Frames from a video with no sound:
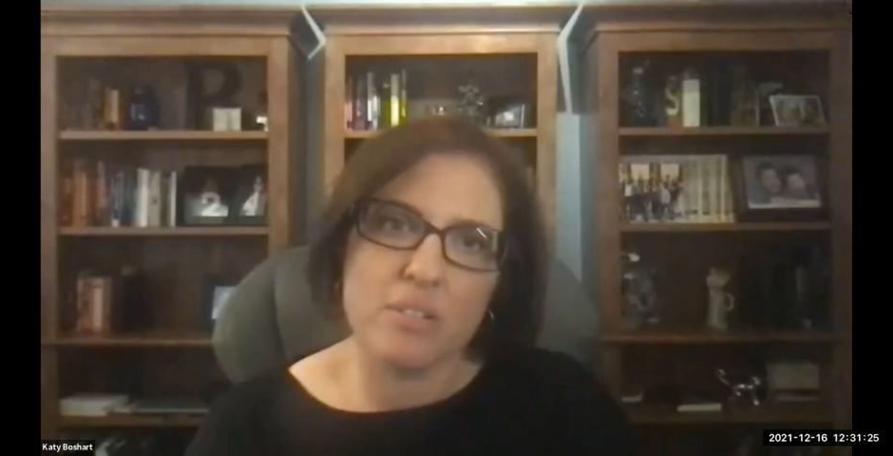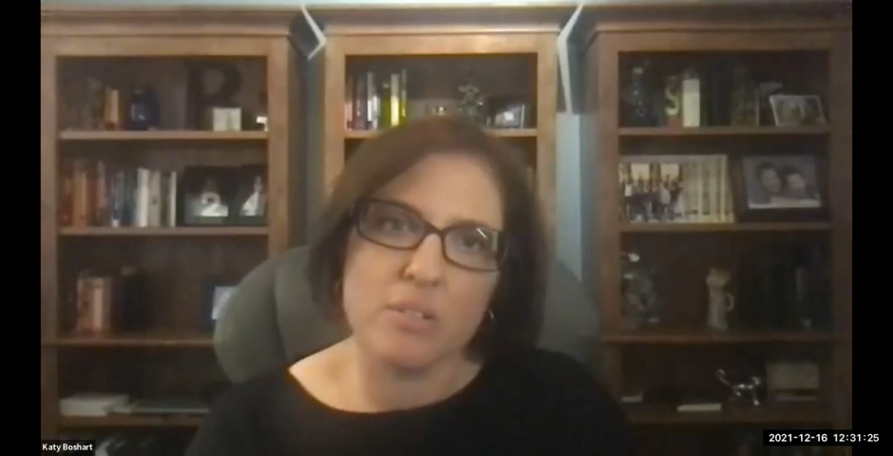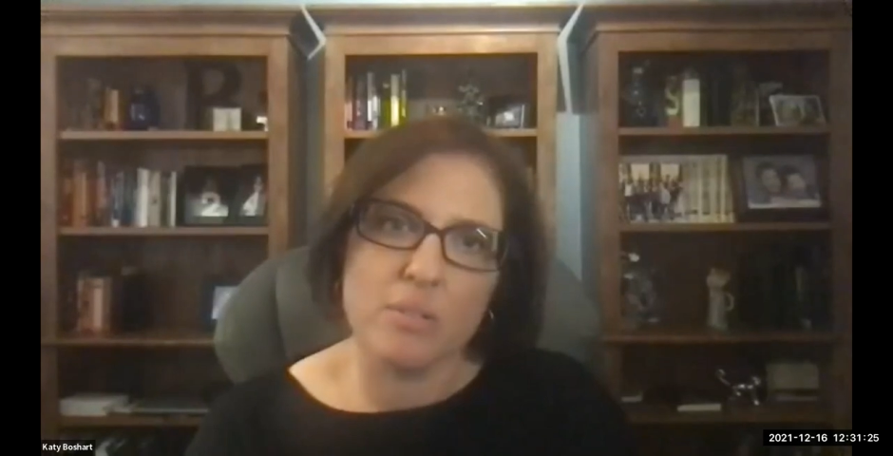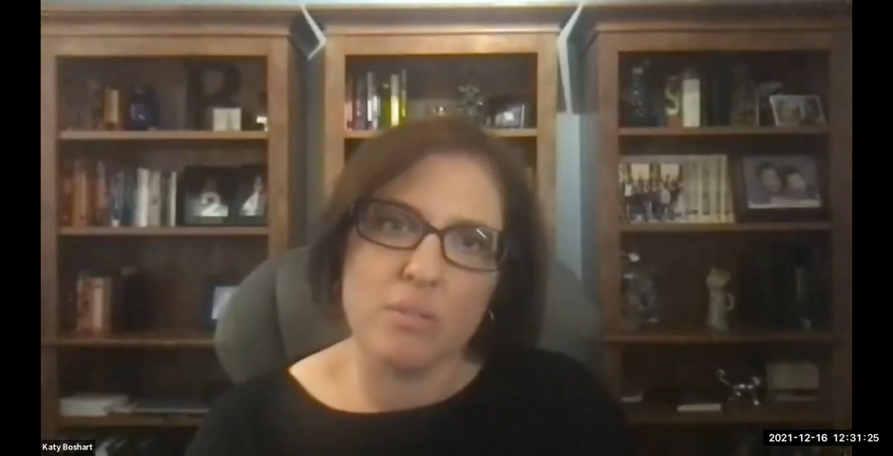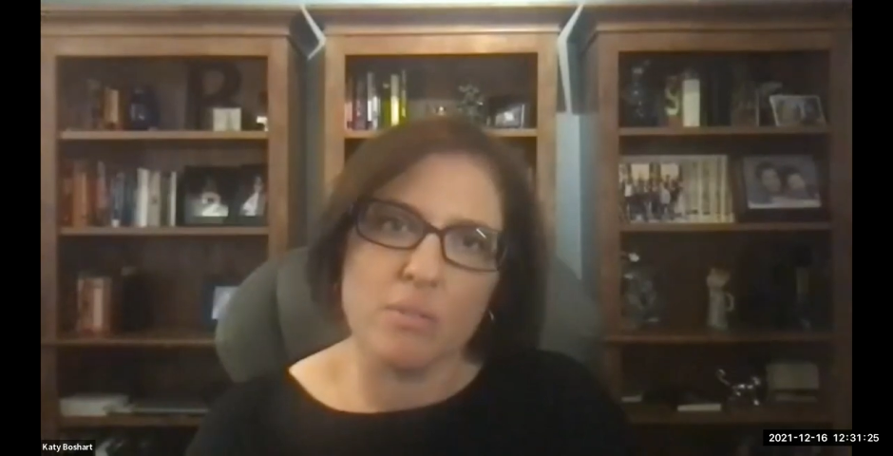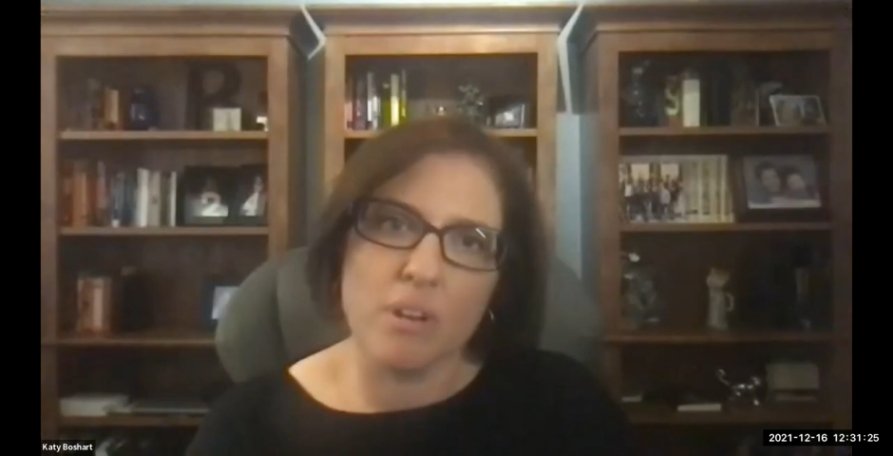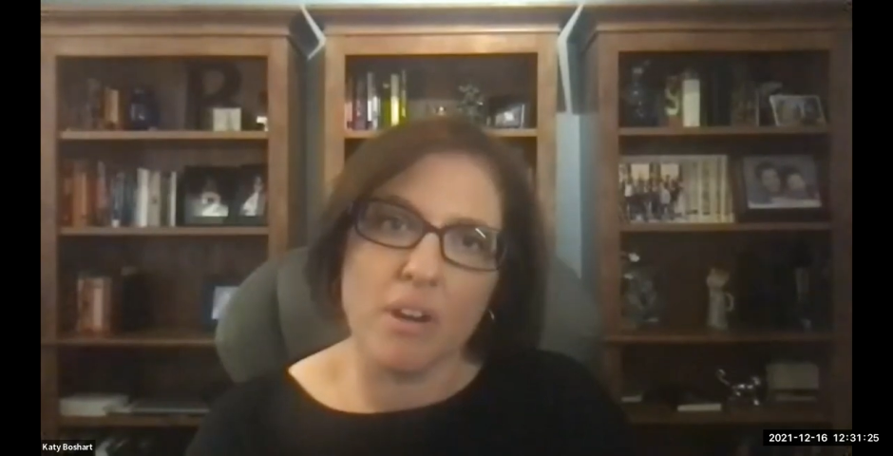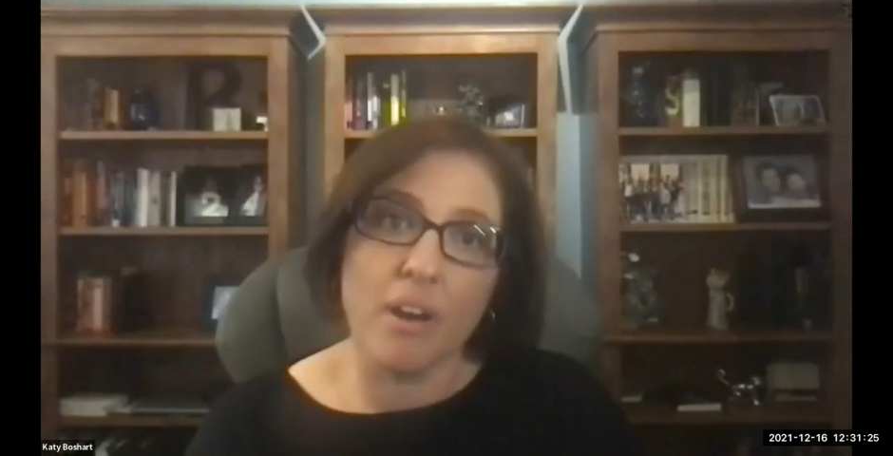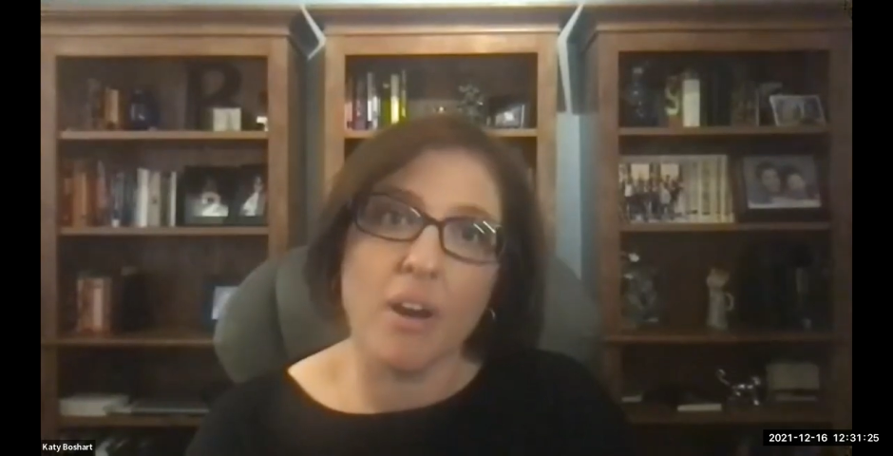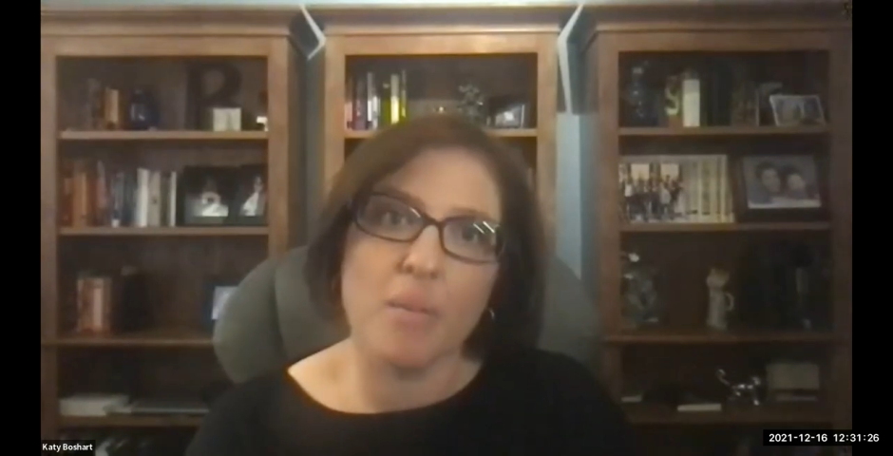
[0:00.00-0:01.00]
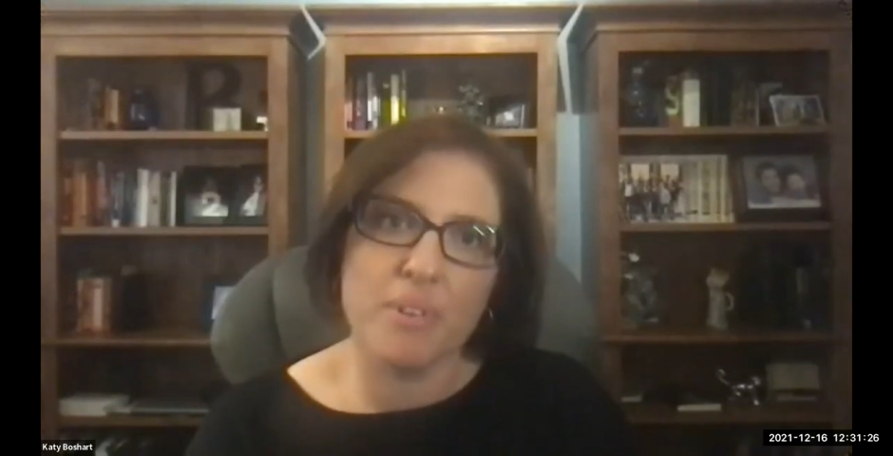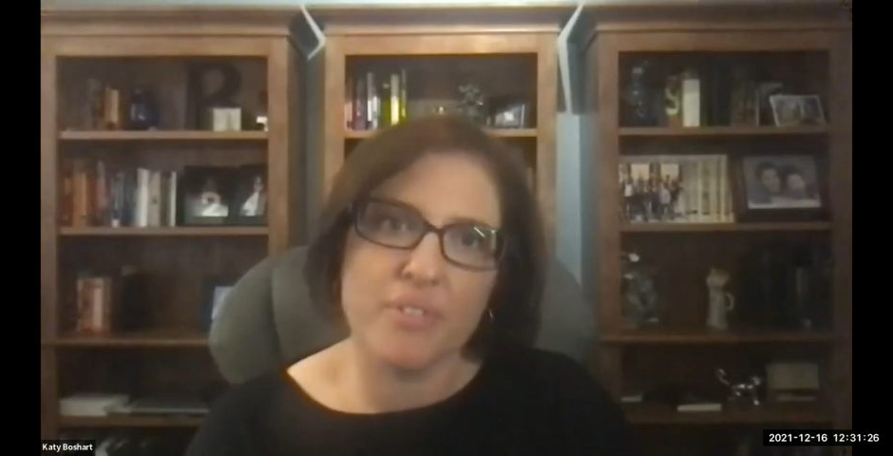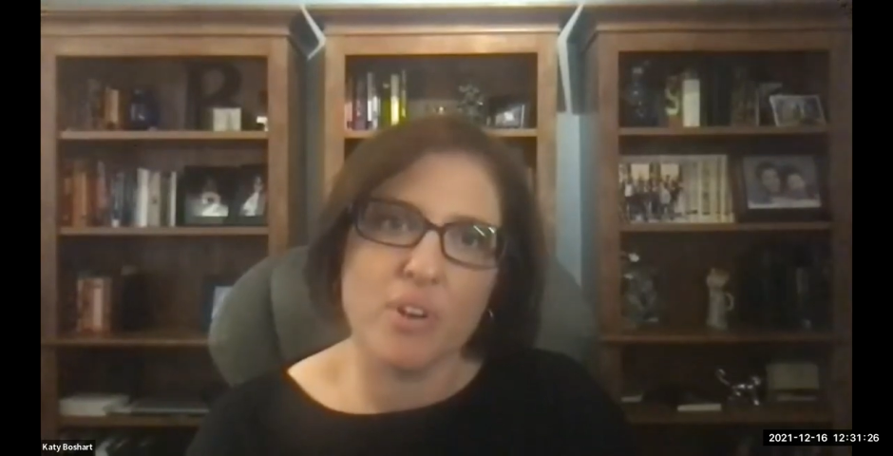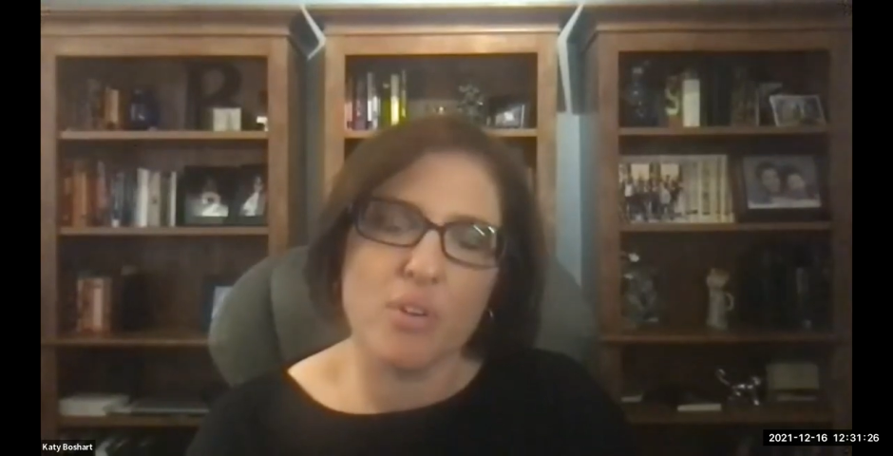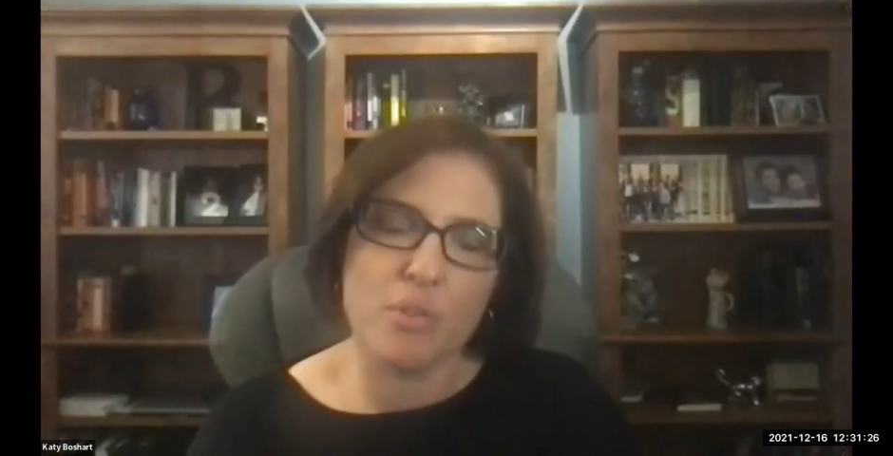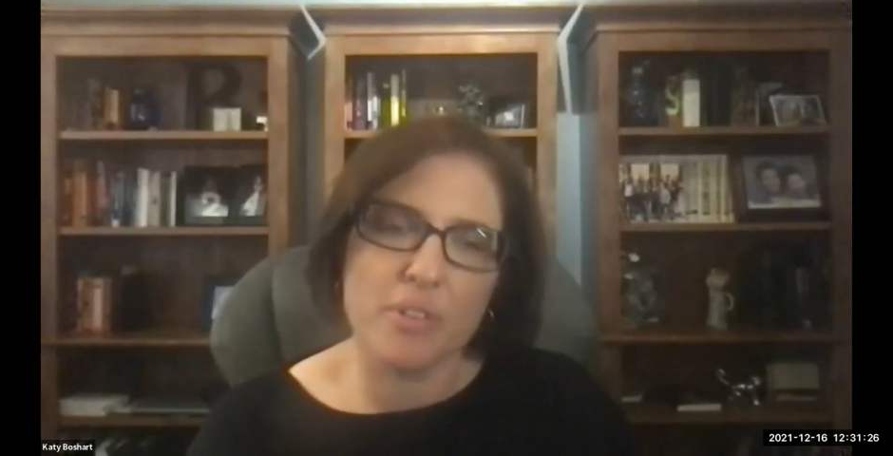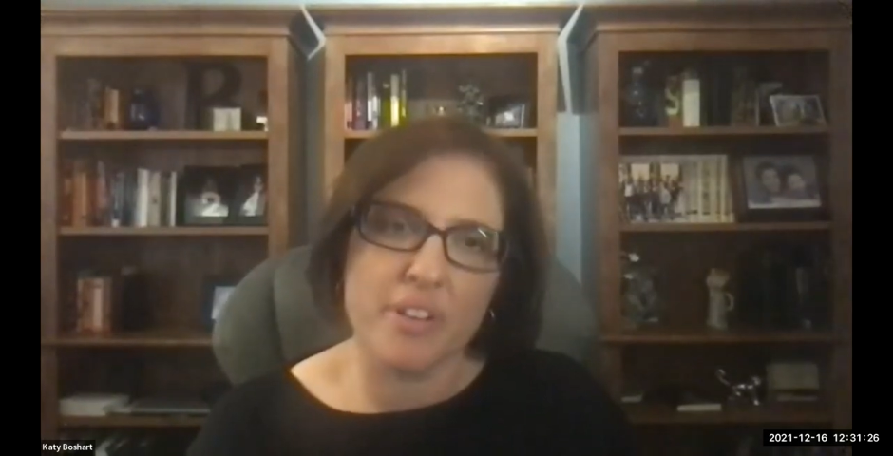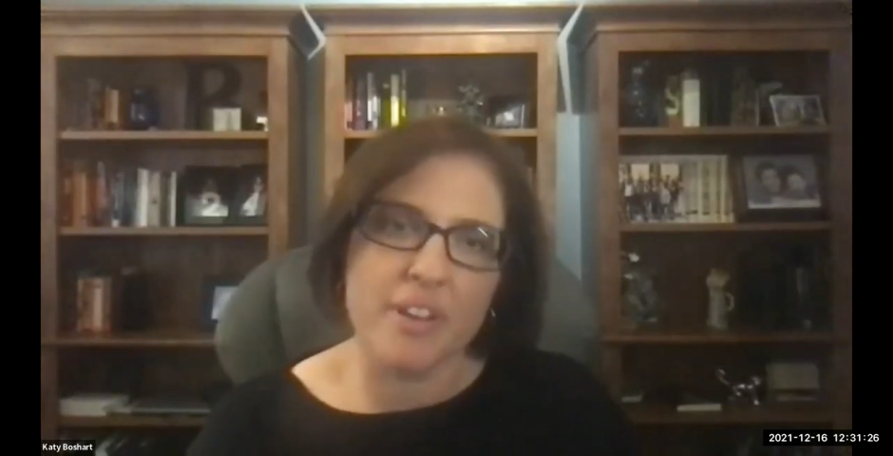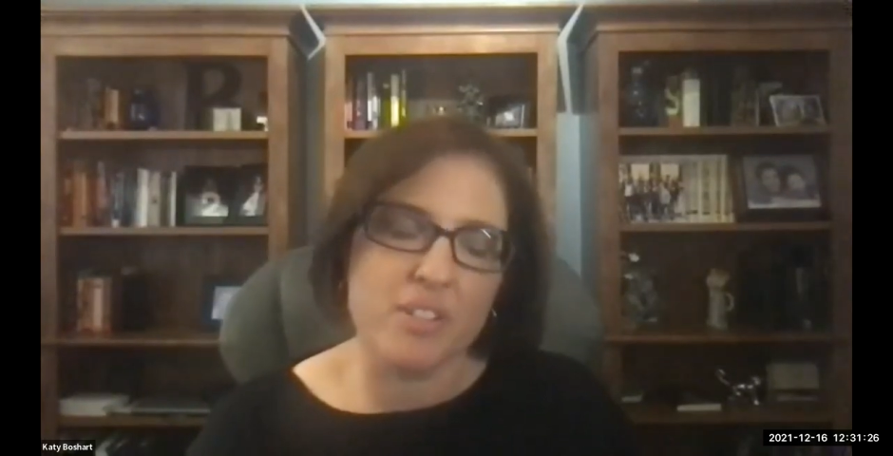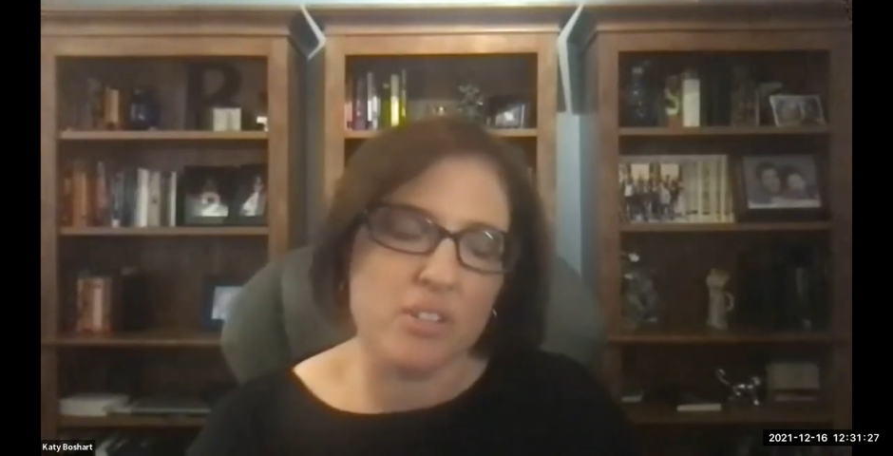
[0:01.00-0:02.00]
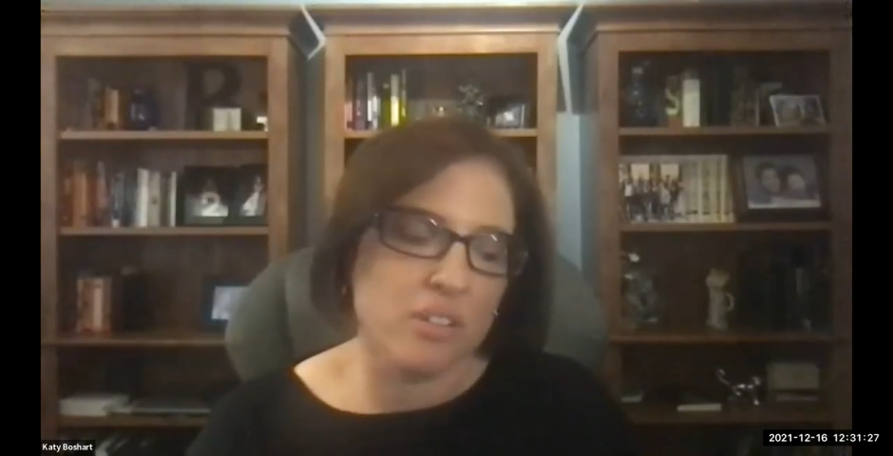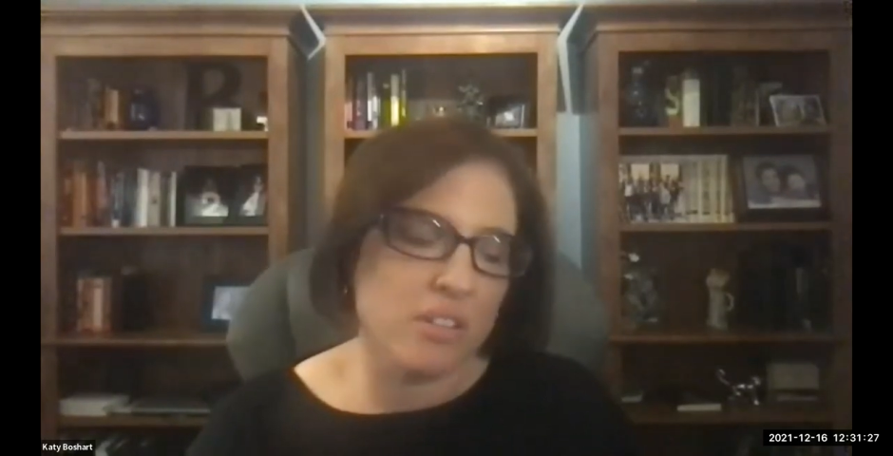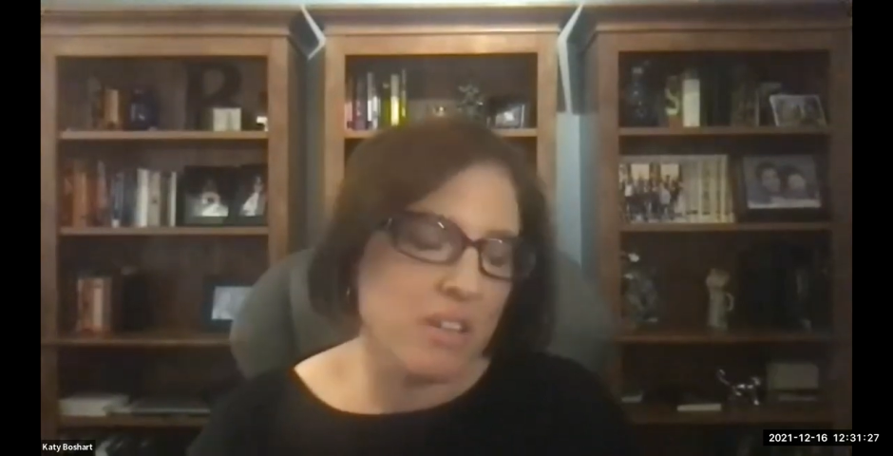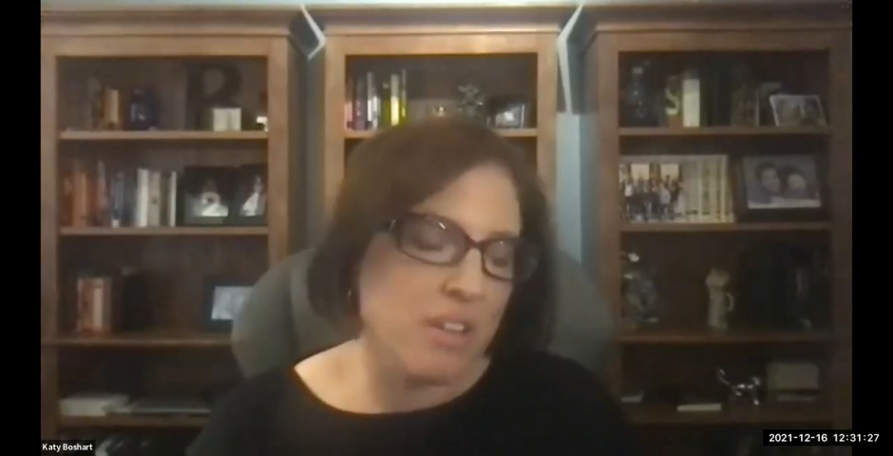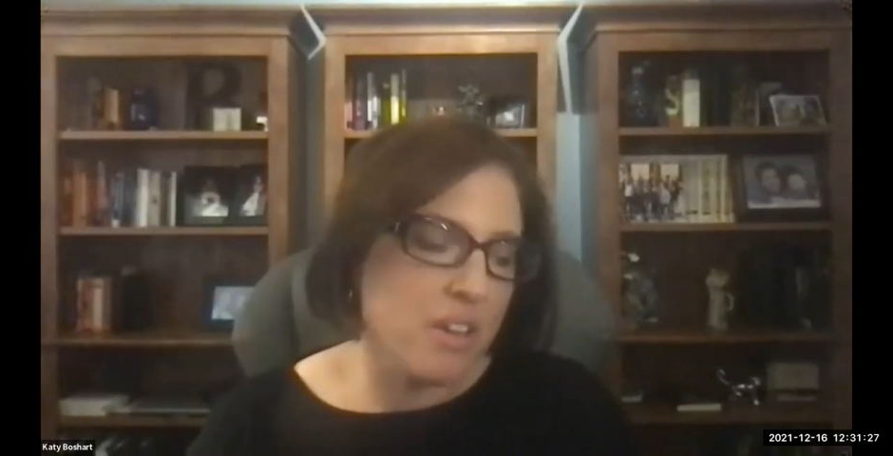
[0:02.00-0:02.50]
to a hub of co-creation.